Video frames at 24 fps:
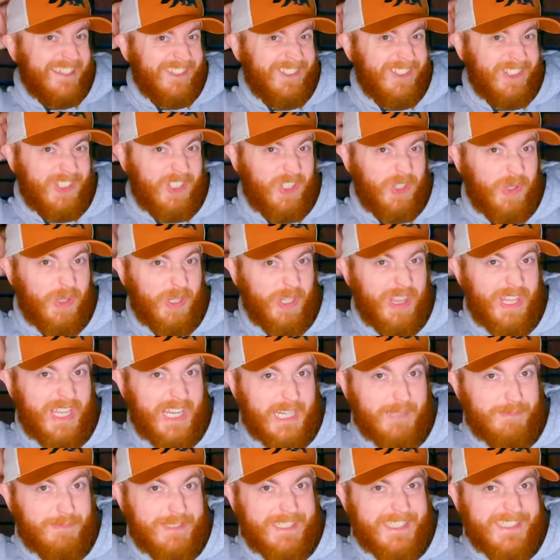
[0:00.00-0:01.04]
that little cord
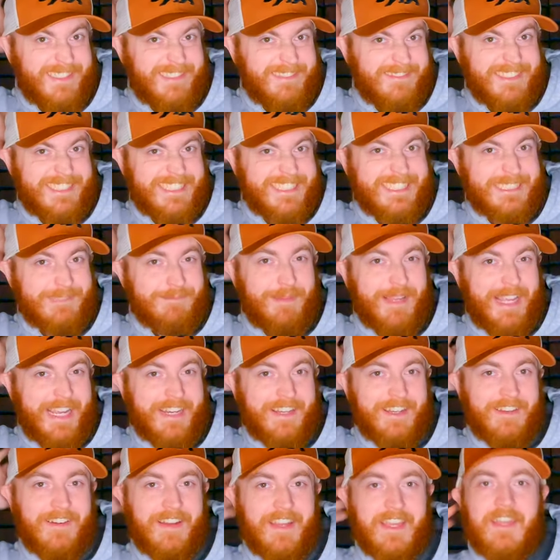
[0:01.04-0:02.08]
lock pressing right in the back
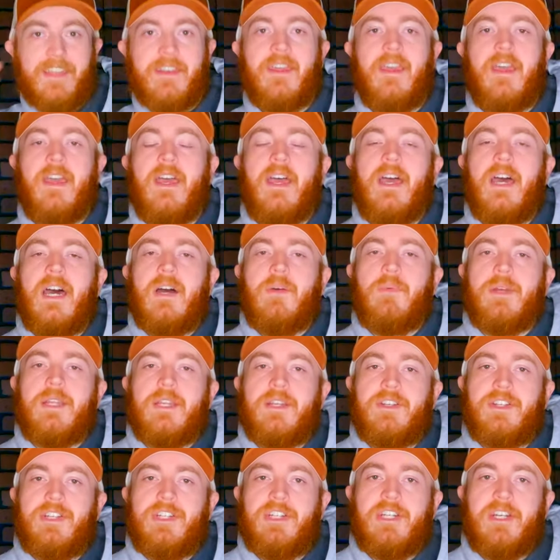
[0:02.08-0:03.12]
of your head,
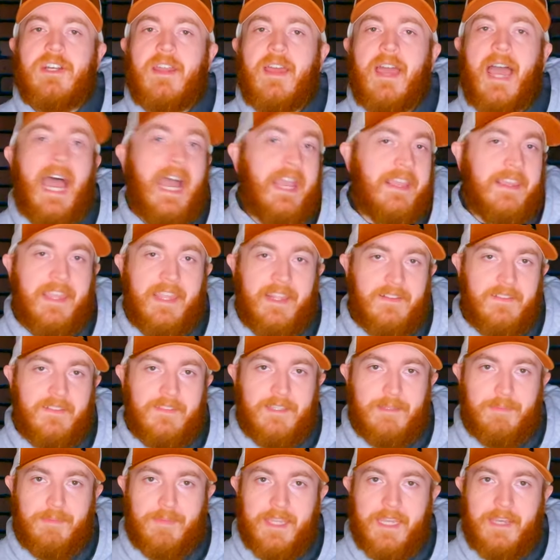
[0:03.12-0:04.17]
which I can't
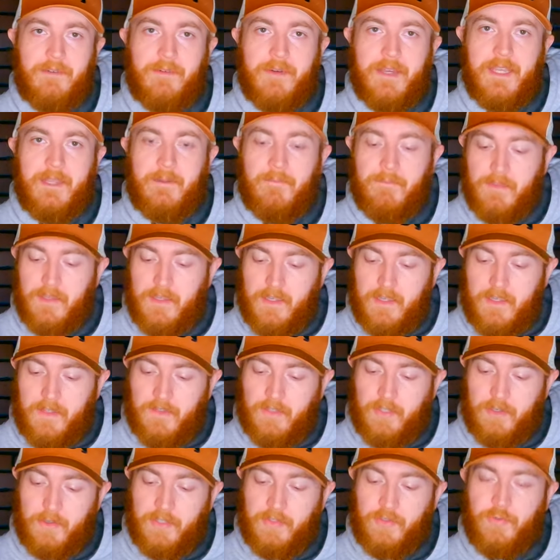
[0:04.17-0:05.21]
sleep that way.
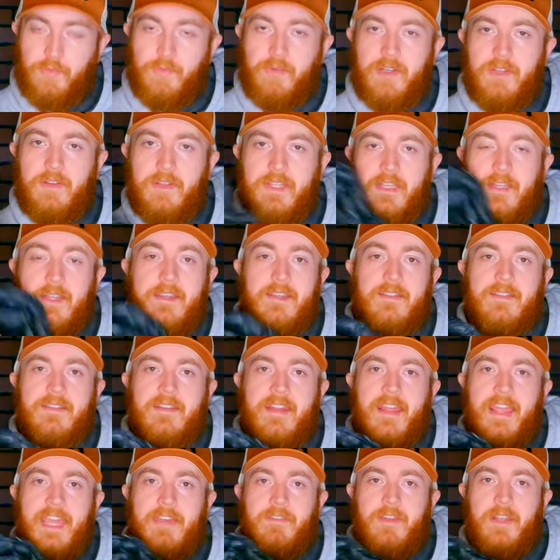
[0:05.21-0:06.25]
So it's really nice
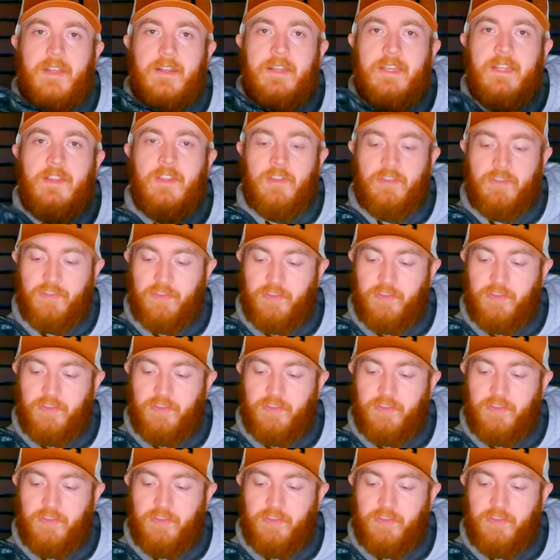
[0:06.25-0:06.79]
to have it in the